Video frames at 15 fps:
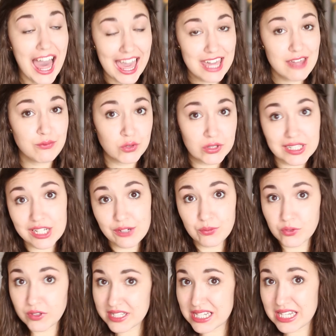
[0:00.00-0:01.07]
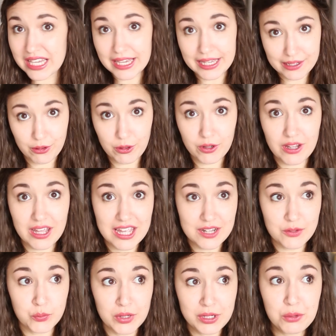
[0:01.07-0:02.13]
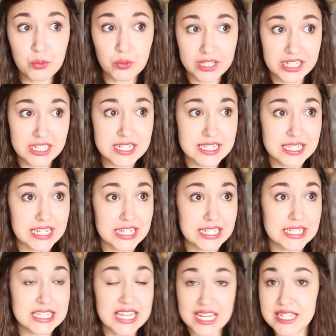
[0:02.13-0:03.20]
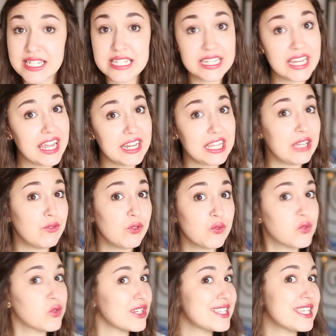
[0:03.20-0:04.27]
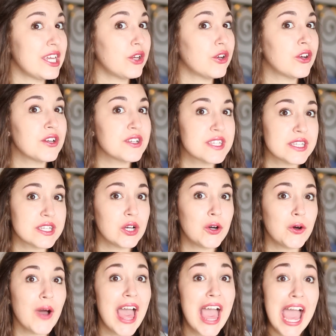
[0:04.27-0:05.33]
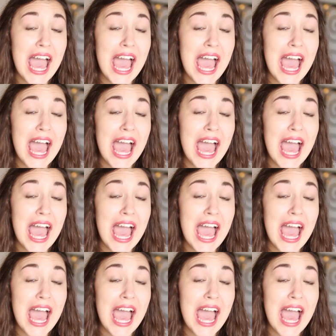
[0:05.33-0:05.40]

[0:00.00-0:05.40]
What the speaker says: I have really frizzy hair, and when it rains it tends to get even frizzier, so